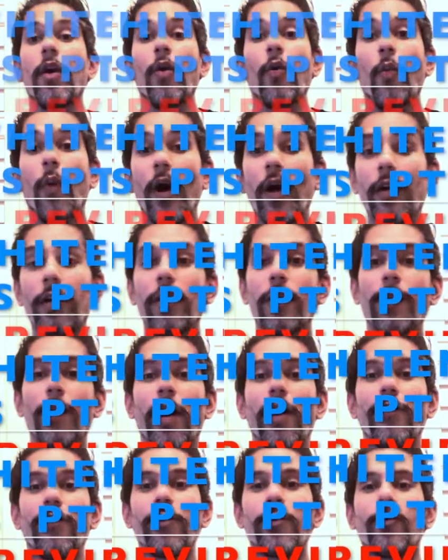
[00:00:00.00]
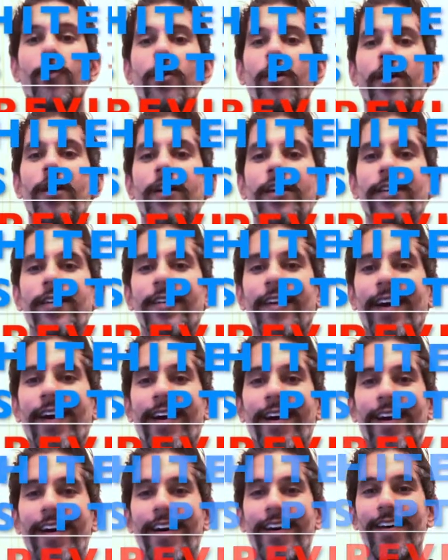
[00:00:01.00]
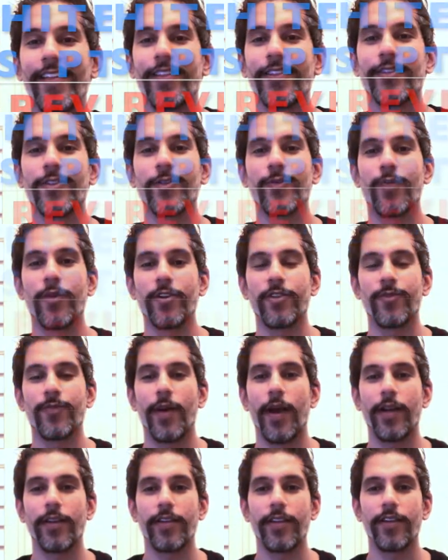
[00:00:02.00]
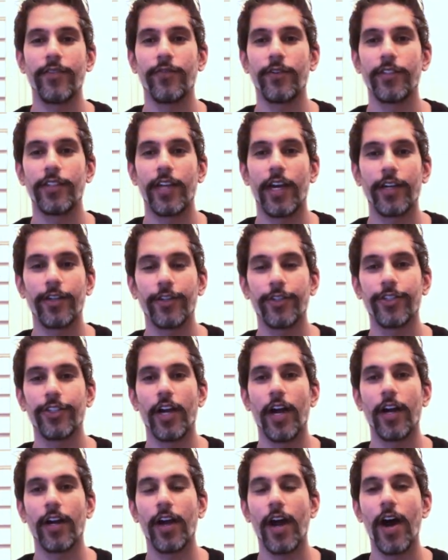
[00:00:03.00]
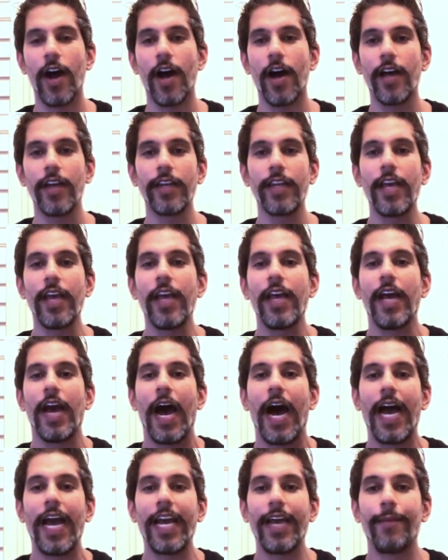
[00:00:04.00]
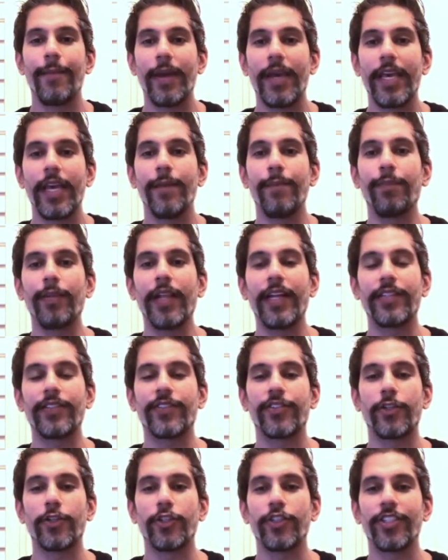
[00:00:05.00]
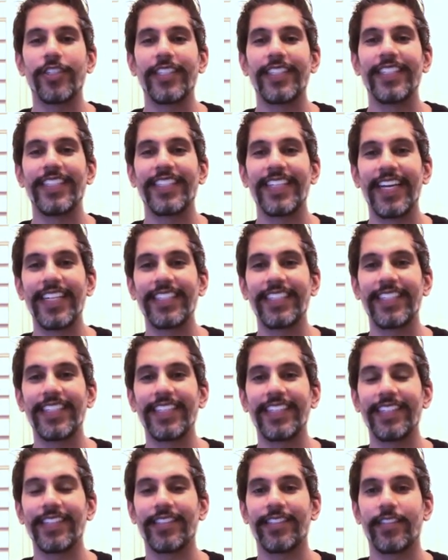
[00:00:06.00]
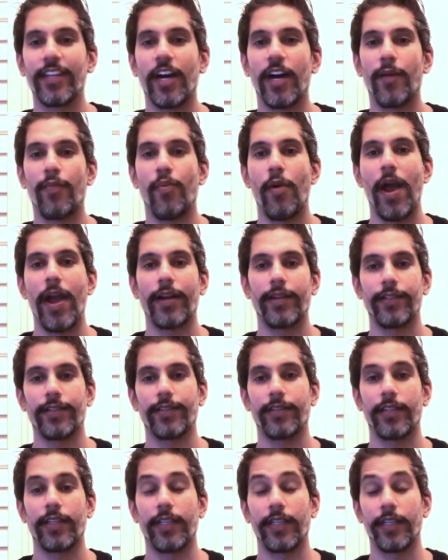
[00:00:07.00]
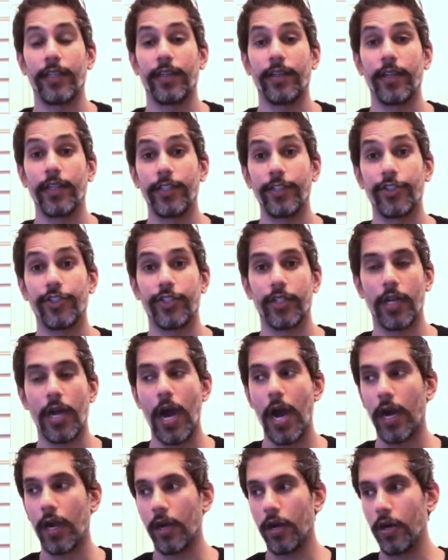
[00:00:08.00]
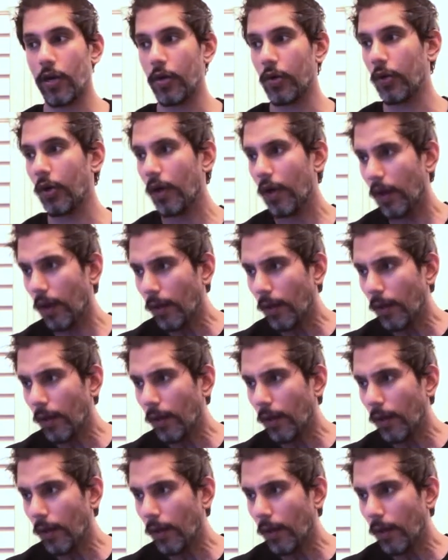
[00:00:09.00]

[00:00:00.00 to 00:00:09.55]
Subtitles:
Welcome everyone. This is Perspective with Dr. Shah-Khan. I am an implant surgeon and dentist practicing in Chicago.